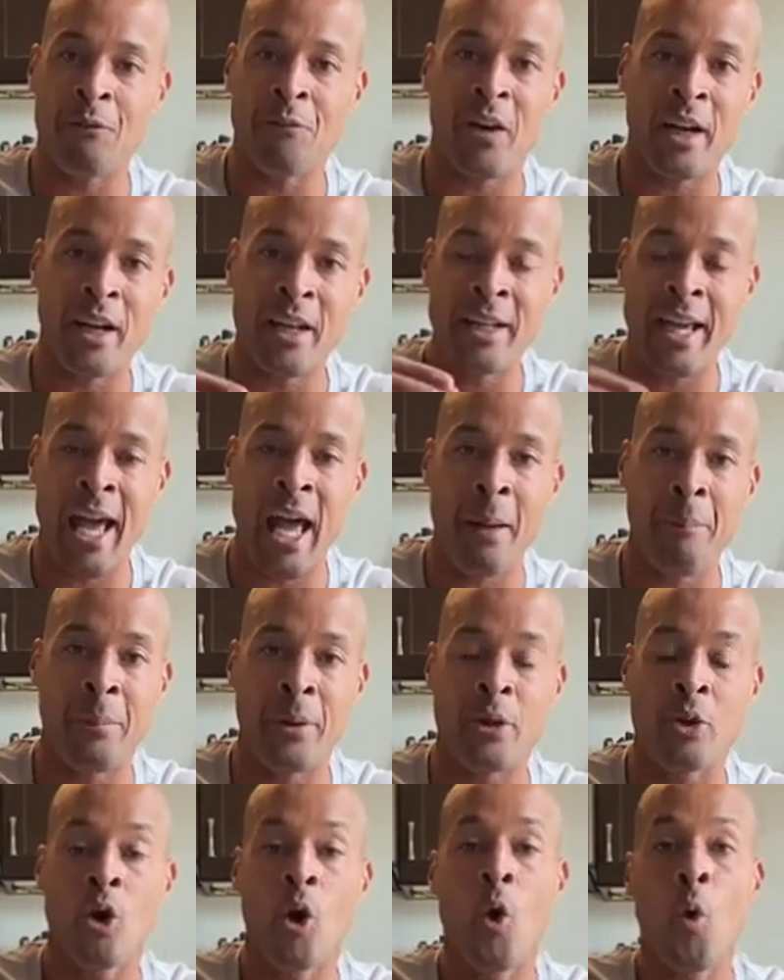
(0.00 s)
fucking
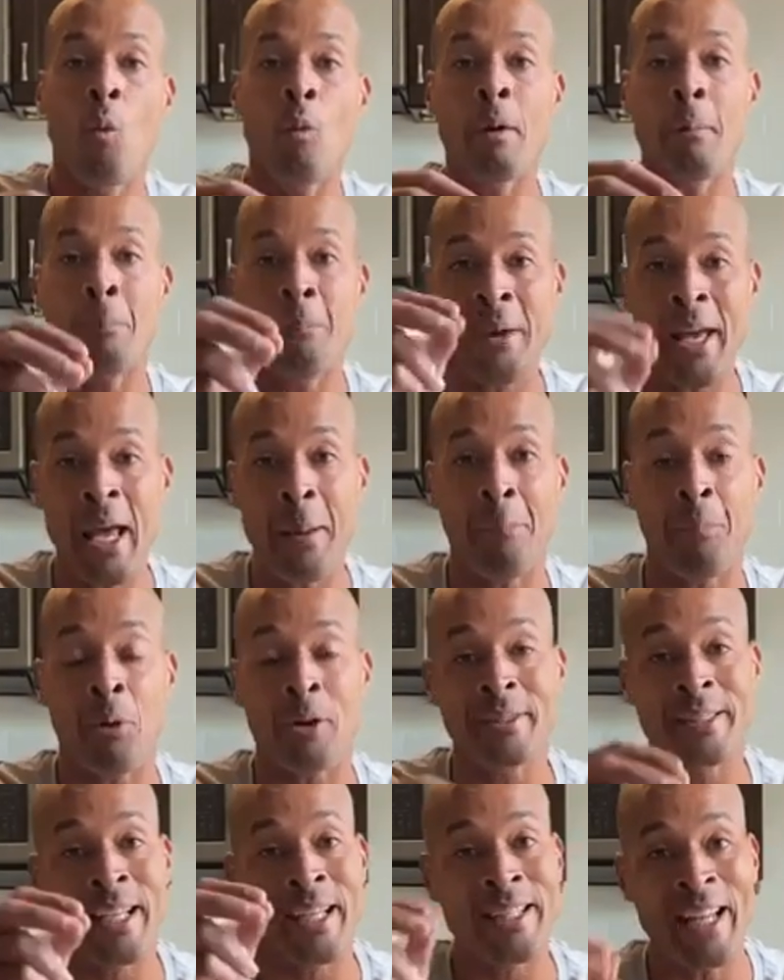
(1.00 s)
happen when
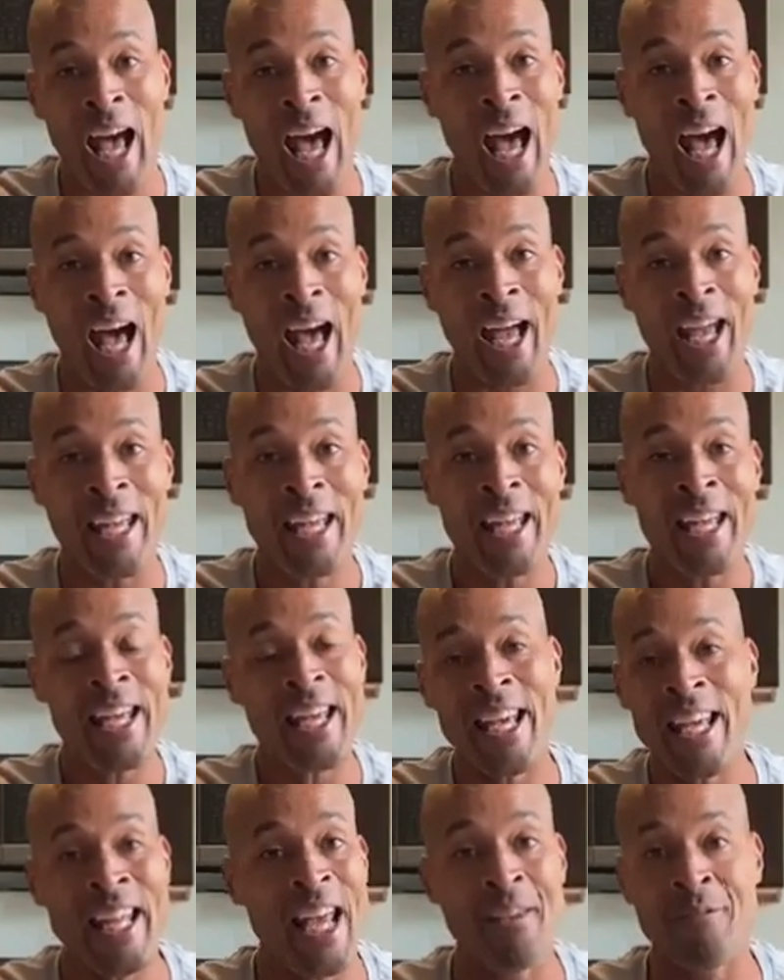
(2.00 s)
people deny
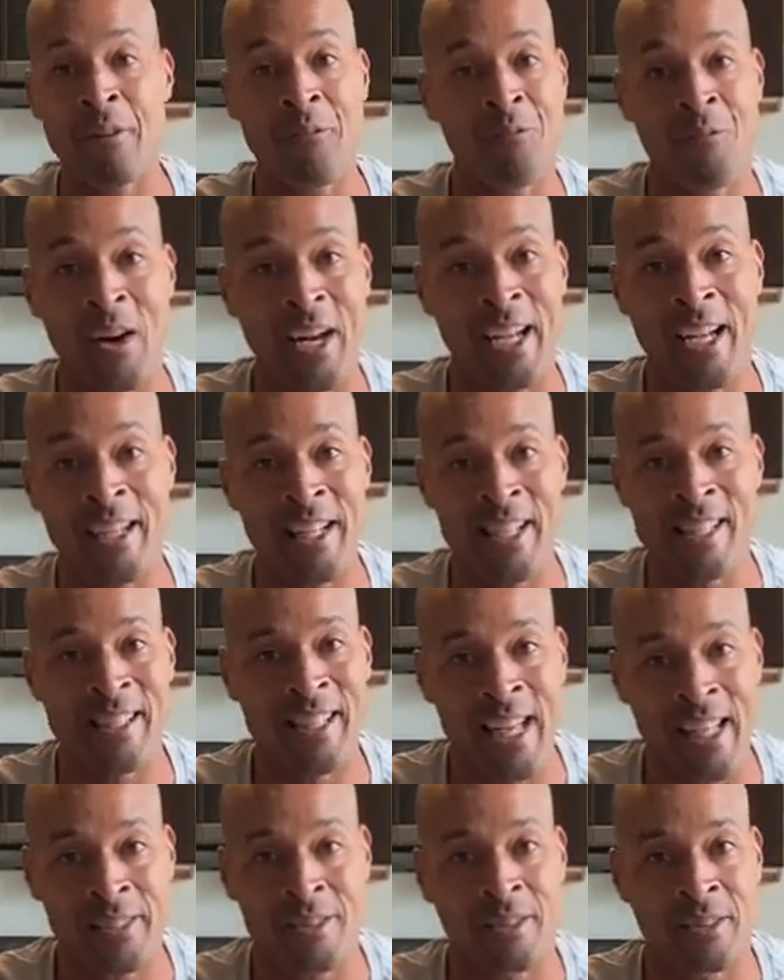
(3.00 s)
it even fucking
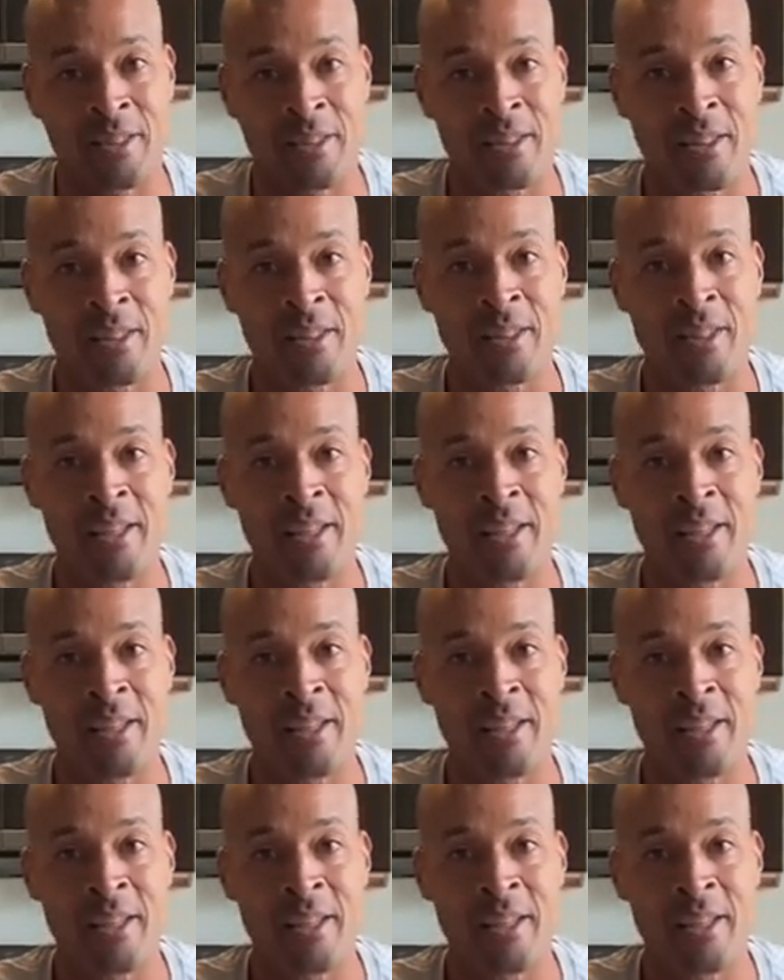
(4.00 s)
exists?